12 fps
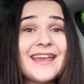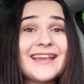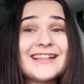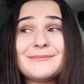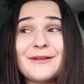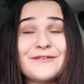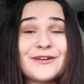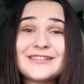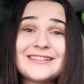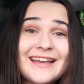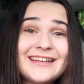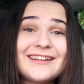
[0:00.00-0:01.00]
It's my first
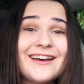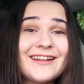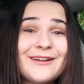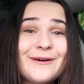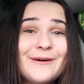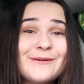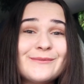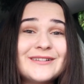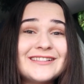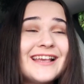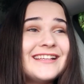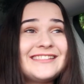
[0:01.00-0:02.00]
night not at home
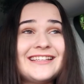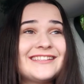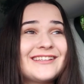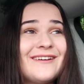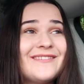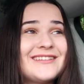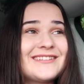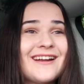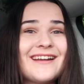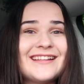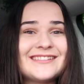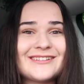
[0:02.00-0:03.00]
since COVID
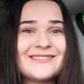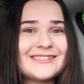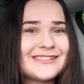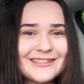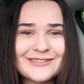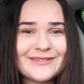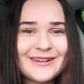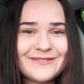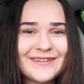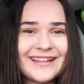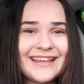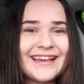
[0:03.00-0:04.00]
started, so it's such a weird
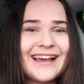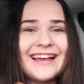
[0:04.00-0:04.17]
feeling.